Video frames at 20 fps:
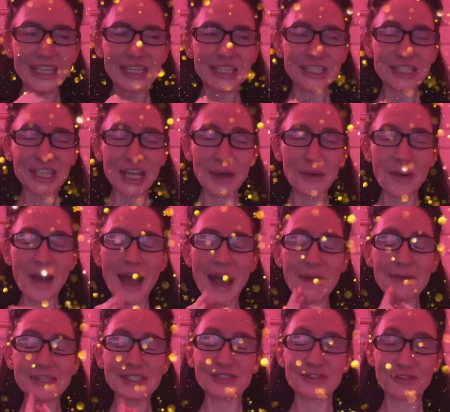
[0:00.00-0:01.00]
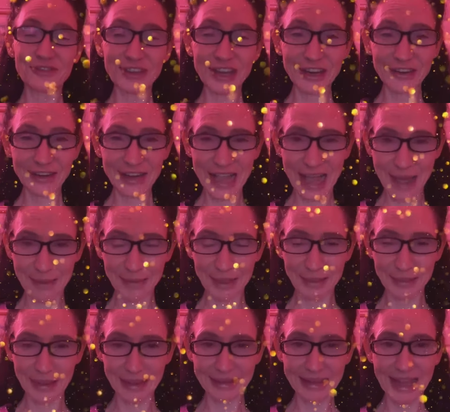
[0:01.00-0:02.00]
So I was very happy
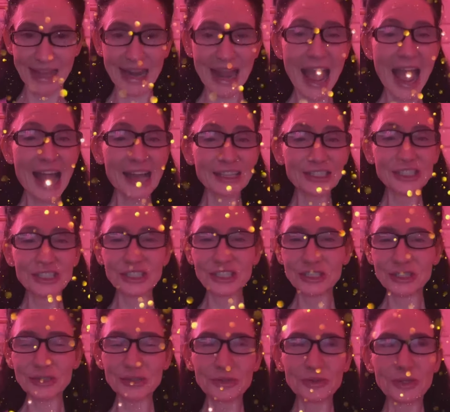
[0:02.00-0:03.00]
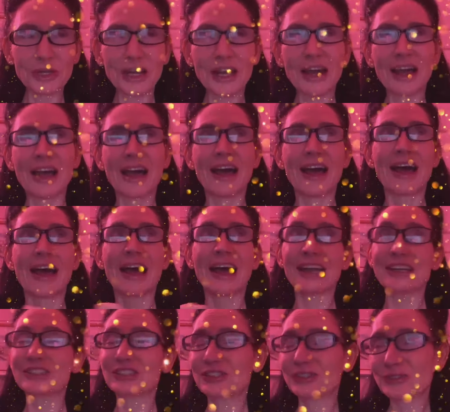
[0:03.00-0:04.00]
about that. As you
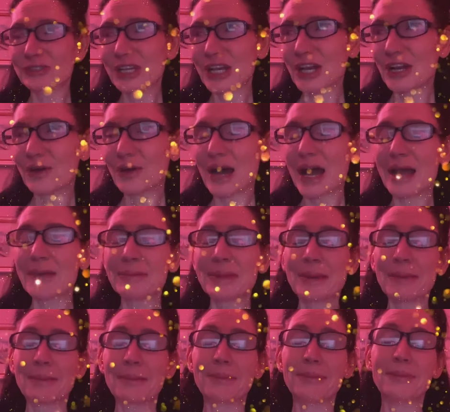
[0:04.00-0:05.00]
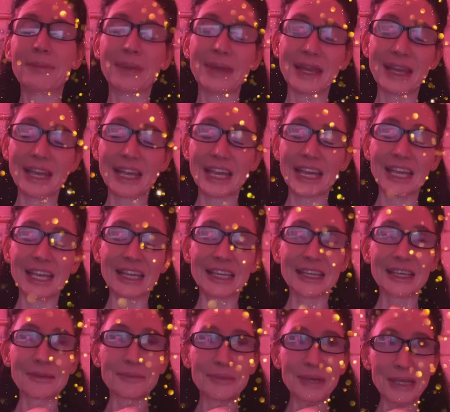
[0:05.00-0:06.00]
know, I'm a
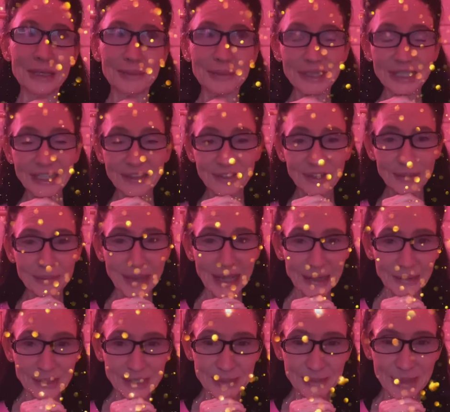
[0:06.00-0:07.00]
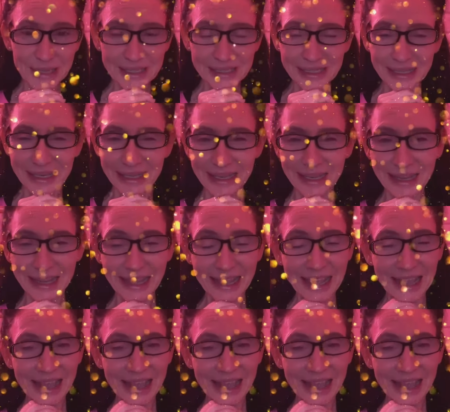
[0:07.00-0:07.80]
big, big believer in backwards blessings.